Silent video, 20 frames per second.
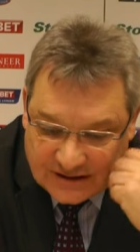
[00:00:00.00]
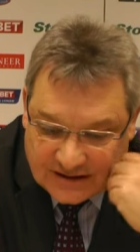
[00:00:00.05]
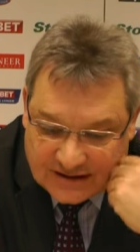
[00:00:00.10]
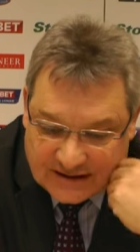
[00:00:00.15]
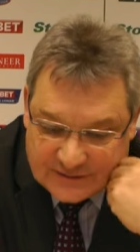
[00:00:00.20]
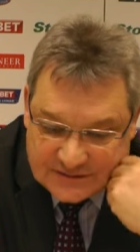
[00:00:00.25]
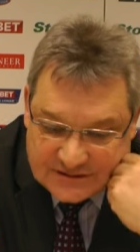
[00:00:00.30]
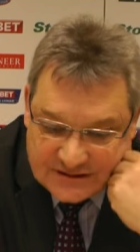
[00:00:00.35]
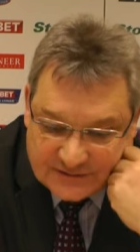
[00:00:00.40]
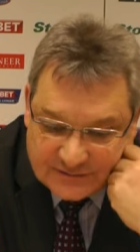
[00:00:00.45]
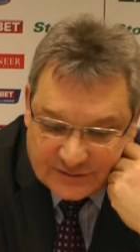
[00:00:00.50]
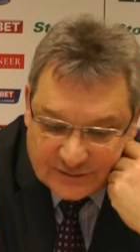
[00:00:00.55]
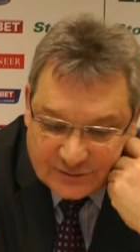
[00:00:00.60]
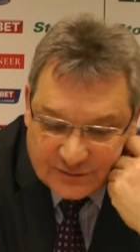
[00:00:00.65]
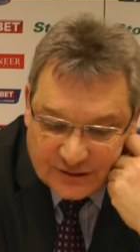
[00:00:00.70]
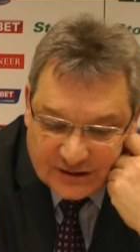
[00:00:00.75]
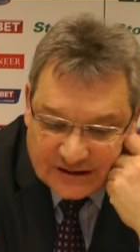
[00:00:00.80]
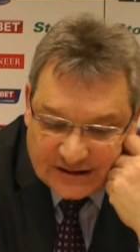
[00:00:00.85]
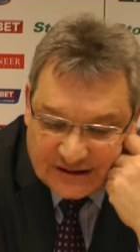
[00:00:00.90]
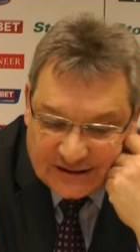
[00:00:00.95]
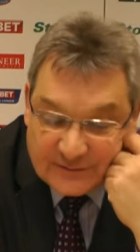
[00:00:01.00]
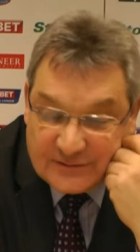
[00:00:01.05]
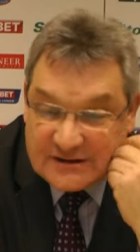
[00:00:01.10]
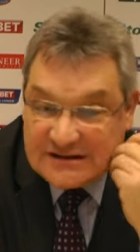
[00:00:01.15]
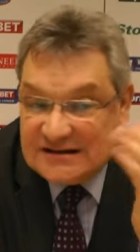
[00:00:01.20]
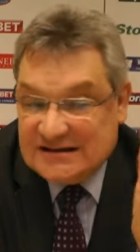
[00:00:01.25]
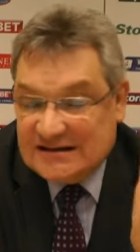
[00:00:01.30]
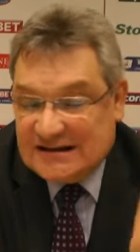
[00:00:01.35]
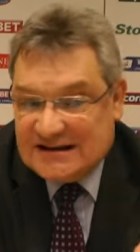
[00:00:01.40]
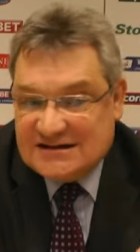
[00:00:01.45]
And I was at a Football League
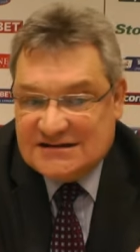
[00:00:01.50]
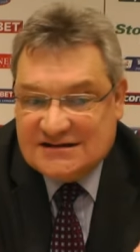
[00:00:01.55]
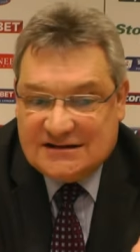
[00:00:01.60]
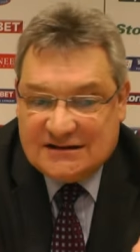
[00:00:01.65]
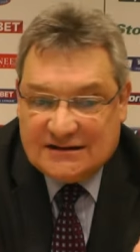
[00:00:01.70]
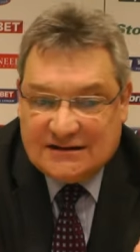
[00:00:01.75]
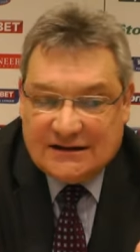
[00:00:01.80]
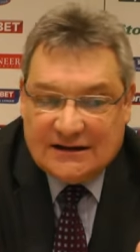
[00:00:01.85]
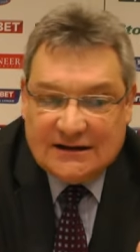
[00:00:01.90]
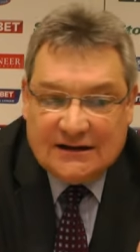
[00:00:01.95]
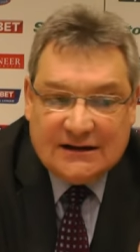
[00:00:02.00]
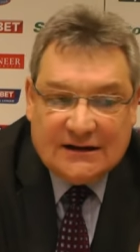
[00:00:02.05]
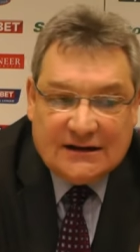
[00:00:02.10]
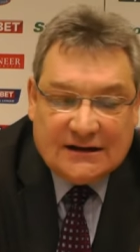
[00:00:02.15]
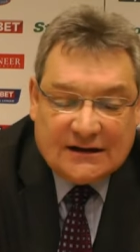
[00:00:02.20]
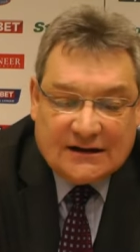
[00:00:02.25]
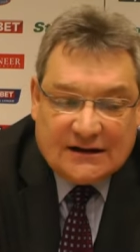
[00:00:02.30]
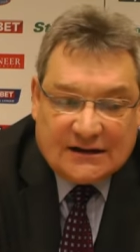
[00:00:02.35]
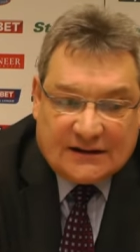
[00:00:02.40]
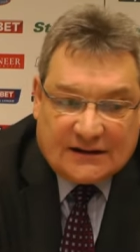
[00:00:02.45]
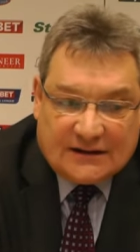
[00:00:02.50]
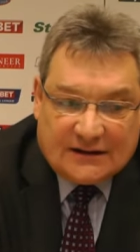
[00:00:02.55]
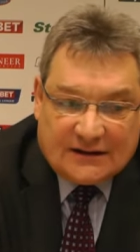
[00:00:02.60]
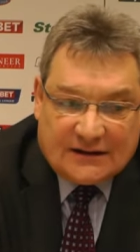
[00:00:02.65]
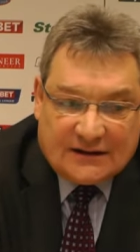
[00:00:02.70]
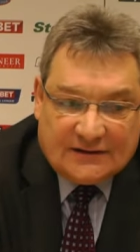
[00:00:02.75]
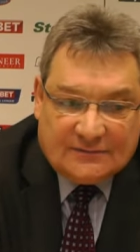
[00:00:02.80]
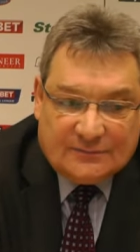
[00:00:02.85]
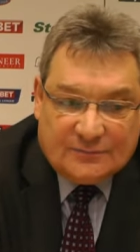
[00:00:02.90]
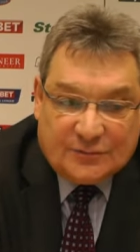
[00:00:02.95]
meeting yesterday,
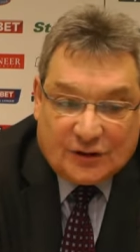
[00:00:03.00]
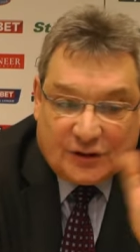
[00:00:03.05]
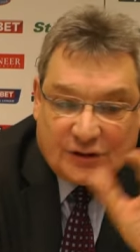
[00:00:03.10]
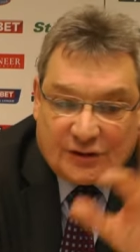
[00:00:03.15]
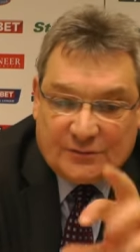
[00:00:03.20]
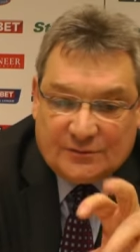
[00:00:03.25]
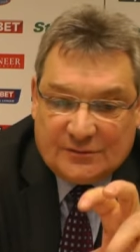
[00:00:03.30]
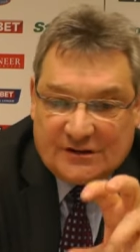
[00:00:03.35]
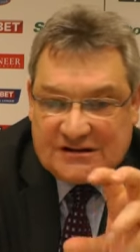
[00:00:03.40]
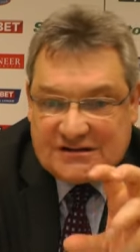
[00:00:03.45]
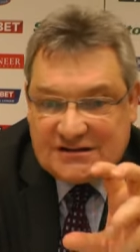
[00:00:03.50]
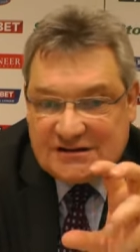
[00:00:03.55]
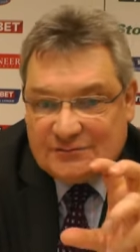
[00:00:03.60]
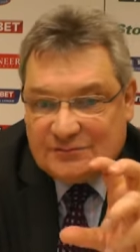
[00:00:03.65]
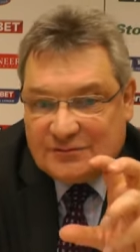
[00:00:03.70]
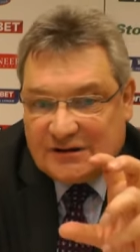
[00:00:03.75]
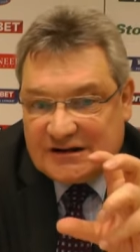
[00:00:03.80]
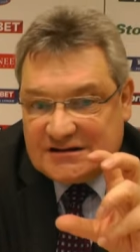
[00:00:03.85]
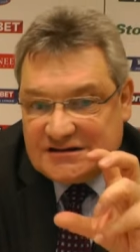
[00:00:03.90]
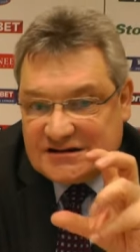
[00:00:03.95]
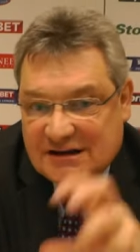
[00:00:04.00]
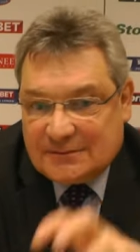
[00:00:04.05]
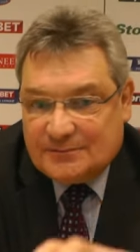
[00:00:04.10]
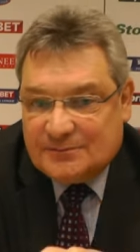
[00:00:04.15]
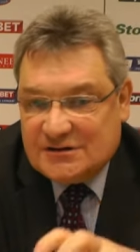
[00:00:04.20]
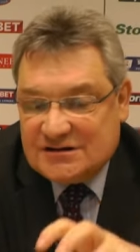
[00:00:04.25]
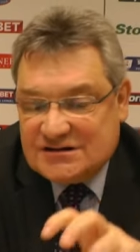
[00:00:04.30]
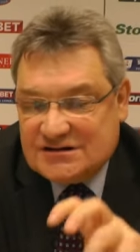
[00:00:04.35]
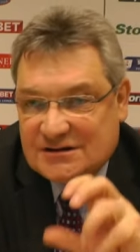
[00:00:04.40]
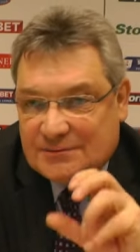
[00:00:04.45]
a board meeting where
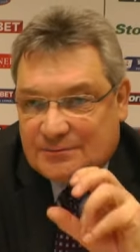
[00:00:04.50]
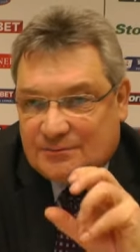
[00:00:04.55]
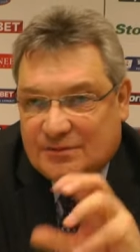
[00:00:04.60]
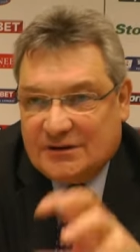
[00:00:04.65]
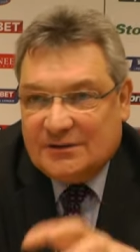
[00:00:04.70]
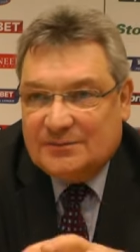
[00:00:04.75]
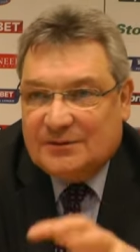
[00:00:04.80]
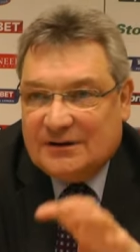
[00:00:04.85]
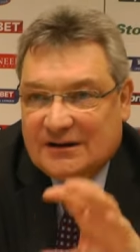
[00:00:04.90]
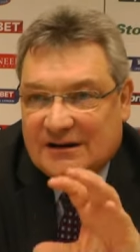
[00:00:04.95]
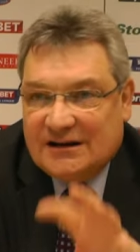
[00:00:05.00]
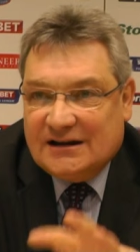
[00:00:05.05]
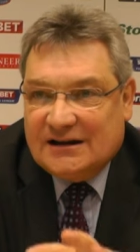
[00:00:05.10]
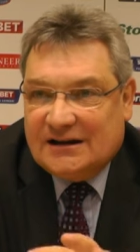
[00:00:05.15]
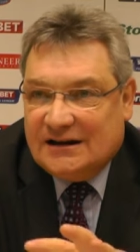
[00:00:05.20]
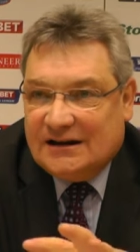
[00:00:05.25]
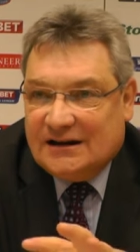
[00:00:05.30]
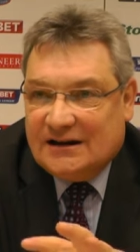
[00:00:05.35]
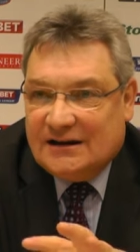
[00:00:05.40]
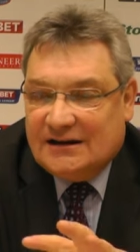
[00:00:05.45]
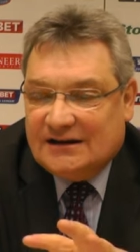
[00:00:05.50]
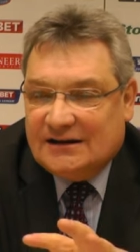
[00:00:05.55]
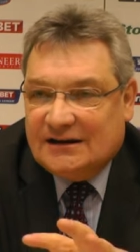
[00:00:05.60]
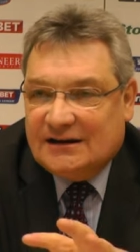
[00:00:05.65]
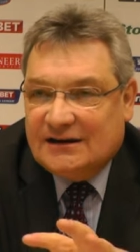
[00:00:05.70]
Championship people there